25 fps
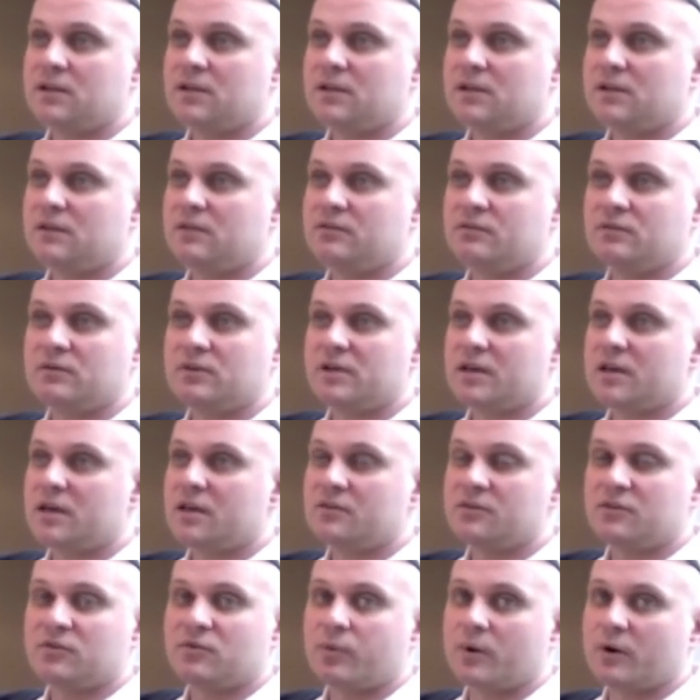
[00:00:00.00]
easily
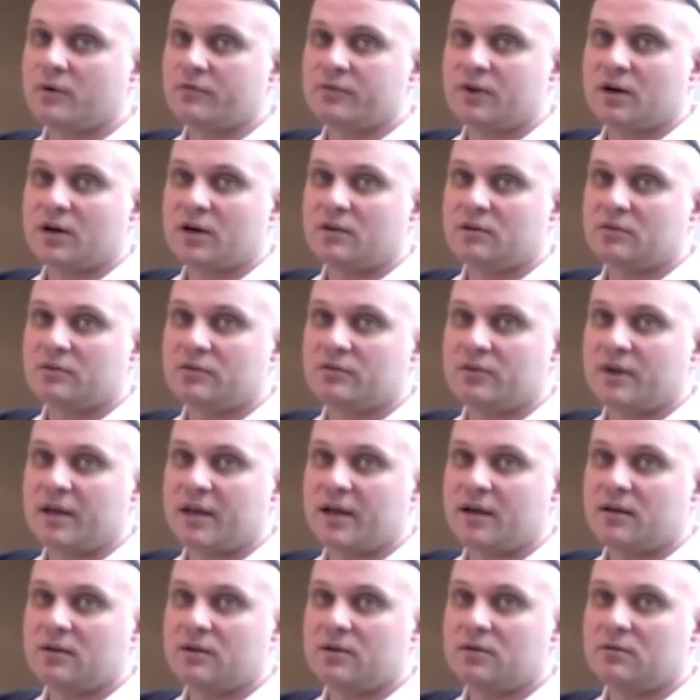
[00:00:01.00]
$8 to $12 a
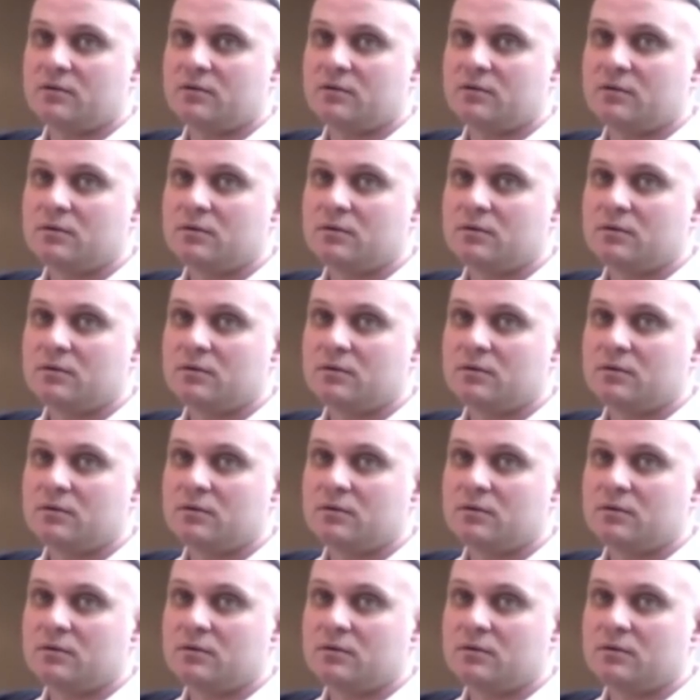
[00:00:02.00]
gallon,